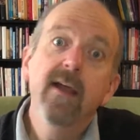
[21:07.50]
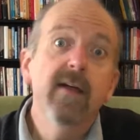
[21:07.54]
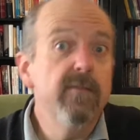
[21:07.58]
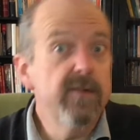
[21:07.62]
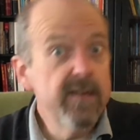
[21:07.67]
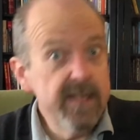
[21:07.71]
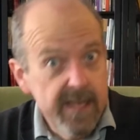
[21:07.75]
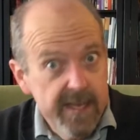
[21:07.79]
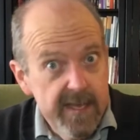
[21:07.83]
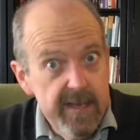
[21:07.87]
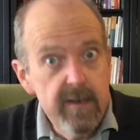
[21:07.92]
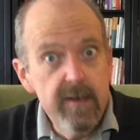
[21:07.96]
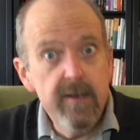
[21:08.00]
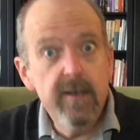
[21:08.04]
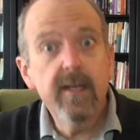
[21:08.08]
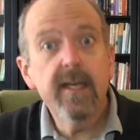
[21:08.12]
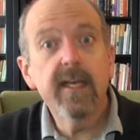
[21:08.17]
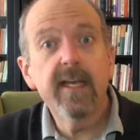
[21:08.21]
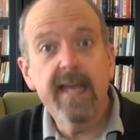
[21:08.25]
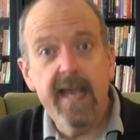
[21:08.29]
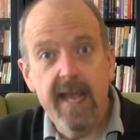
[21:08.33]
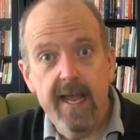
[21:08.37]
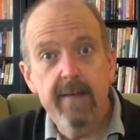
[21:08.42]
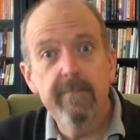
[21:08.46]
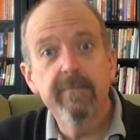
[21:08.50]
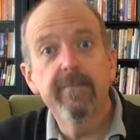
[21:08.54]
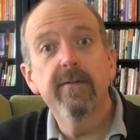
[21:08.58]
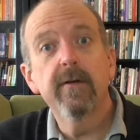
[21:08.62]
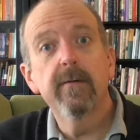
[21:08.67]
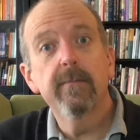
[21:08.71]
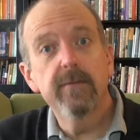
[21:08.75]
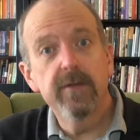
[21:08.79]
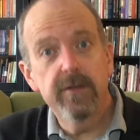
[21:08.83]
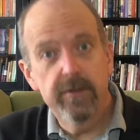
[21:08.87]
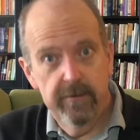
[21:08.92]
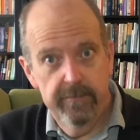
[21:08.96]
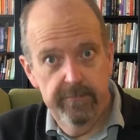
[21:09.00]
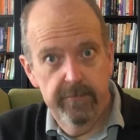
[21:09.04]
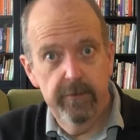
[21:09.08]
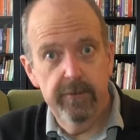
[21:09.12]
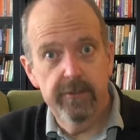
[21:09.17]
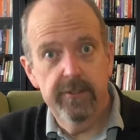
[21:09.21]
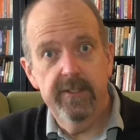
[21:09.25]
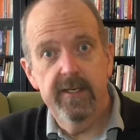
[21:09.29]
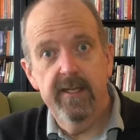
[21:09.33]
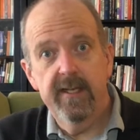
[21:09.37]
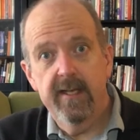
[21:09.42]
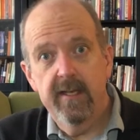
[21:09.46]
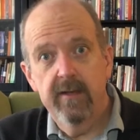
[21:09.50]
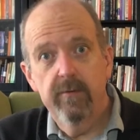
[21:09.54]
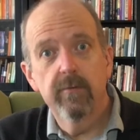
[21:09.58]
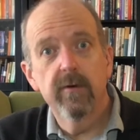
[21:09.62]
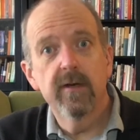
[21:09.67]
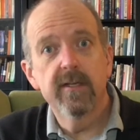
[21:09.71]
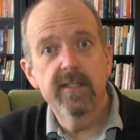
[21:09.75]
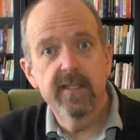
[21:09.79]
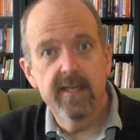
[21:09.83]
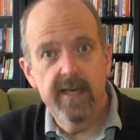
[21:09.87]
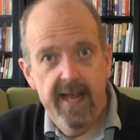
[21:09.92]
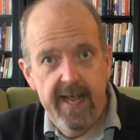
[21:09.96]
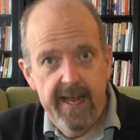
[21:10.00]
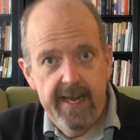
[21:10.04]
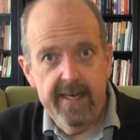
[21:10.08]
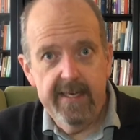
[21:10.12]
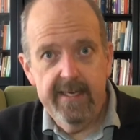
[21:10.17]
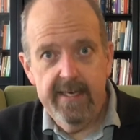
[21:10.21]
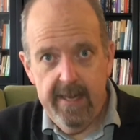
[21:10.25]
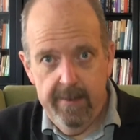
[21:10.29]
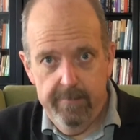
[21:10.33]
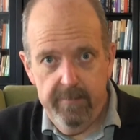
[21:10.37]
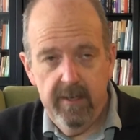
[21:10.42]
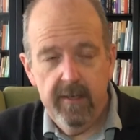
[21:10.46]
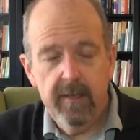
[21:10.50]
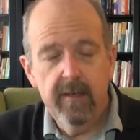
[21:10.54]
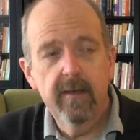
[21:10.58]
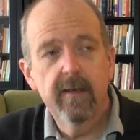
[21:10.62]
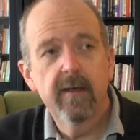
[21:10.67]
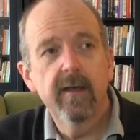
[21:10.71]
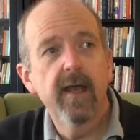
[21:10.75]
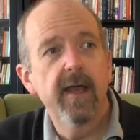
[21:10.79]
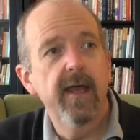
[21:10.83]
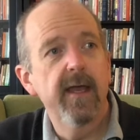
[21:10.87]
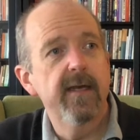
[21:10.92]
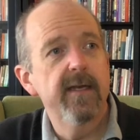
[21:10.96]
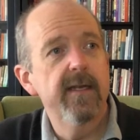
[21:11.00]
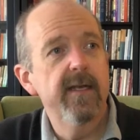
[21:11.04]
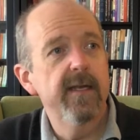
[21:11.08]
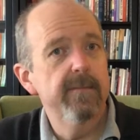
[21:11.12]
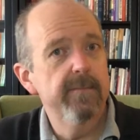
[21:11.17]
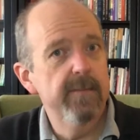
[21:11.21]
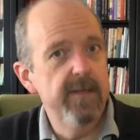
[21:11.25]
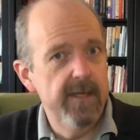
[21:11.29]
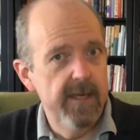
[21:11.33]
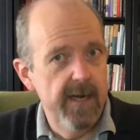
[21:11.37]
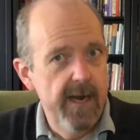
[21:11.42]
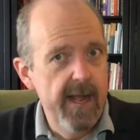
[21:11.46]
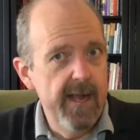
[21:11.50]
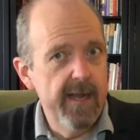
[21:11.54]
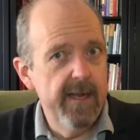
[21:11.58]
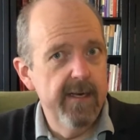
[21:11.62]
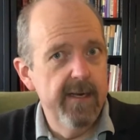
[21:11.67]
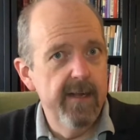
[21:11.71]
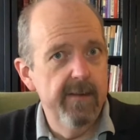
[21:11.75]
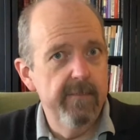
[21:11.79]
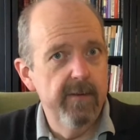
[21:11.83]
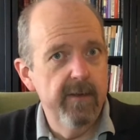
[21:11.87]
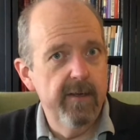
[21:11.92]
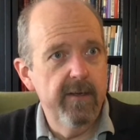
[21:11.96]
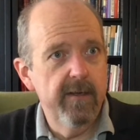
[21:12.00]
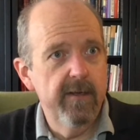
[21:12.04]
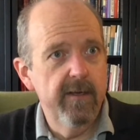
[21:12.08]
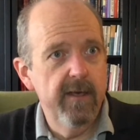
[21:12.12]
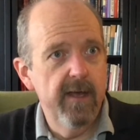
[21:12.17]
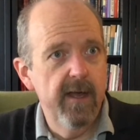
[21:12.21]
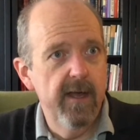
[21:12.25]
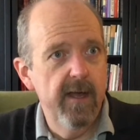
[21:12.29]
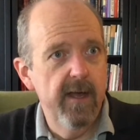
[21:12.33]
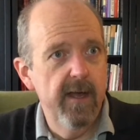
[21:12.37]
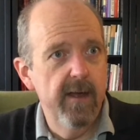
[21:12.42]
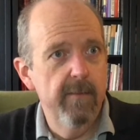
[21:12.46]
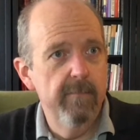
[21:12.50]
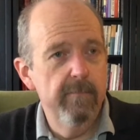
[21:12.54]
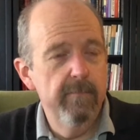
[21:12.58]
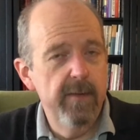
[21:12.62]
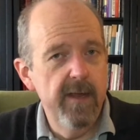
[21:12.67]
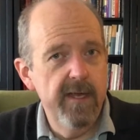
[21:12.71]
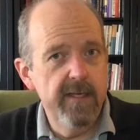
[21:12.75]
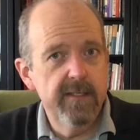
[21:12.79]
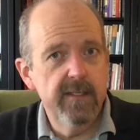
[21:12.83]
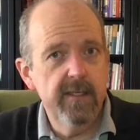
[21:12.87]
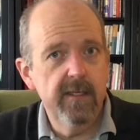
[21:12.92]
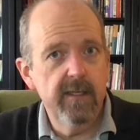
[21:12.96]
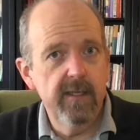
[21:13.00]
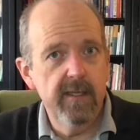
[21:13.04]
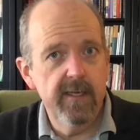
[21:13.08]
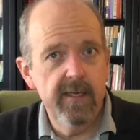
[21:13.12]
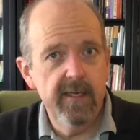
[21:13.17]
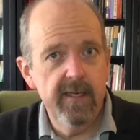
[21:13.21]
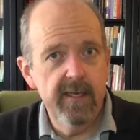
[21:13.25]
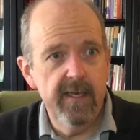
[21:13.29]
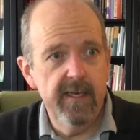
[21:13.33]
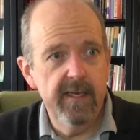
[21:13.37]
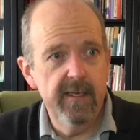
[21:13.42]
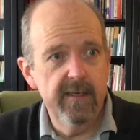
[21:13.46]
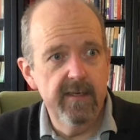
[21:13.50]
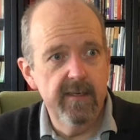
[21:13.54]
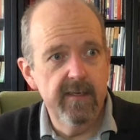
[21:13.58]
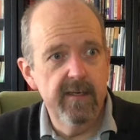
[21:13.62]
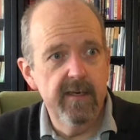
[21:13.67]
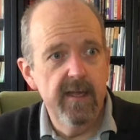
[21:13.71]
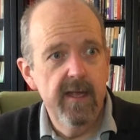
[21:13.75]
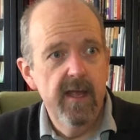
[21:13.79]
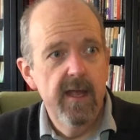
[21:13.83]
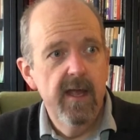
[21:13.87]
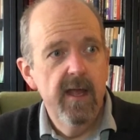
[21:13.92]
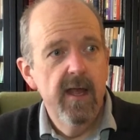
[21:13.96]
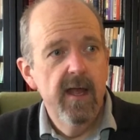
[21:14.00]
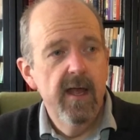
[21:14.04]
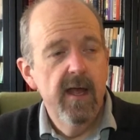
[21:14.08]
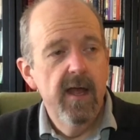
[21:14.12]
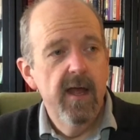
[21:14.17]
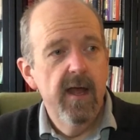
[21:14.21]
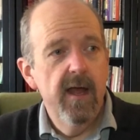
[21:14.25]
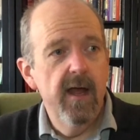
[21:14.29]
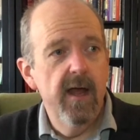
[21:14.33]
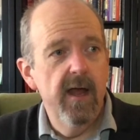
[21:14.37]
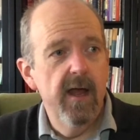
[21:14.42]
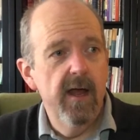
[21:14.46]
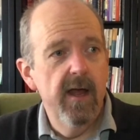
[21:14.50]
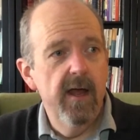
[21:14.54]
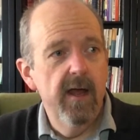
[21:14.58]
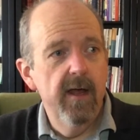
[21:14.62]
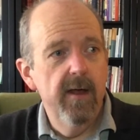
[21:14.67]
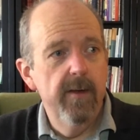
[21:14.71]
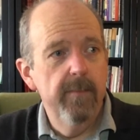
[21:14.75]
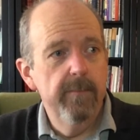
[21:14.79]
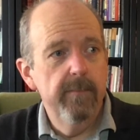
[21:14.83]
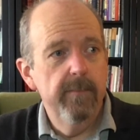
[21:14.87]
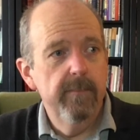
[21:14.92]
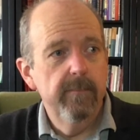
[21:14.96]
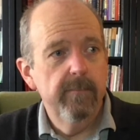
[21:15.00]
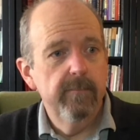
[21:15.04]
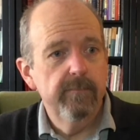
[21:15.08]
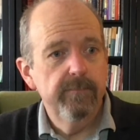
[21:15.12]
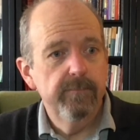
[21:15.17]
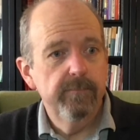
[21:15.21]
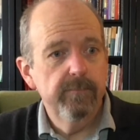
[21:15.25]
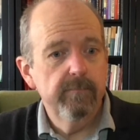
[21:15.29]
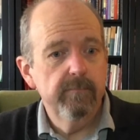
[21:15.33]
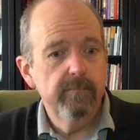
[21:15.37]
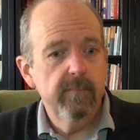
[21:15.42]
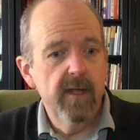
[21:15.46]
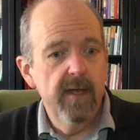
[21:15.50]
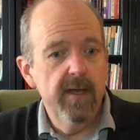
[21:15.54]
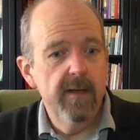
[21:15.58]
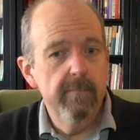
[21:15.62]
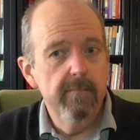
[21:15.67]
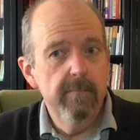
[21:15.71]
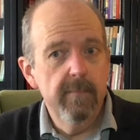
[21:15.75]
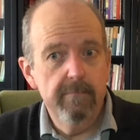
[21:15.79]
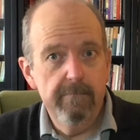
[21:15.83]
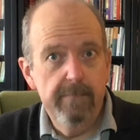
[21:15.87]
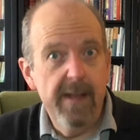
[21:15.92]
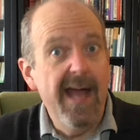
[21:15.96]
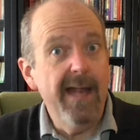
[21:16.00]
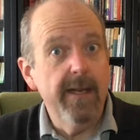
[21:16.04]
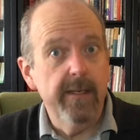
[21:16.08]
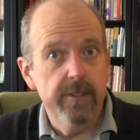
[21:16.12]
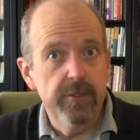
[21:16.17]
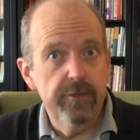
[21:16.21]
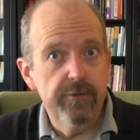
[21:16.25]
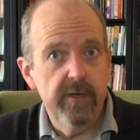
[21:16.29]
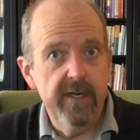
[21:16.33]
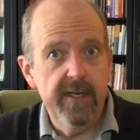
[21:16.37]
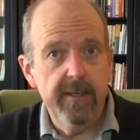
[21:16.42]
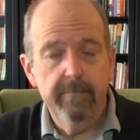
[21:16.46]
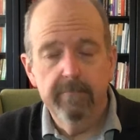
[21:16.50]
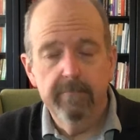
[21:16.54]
he came from a university. He was an academic, and he had been an academic basically in balladry.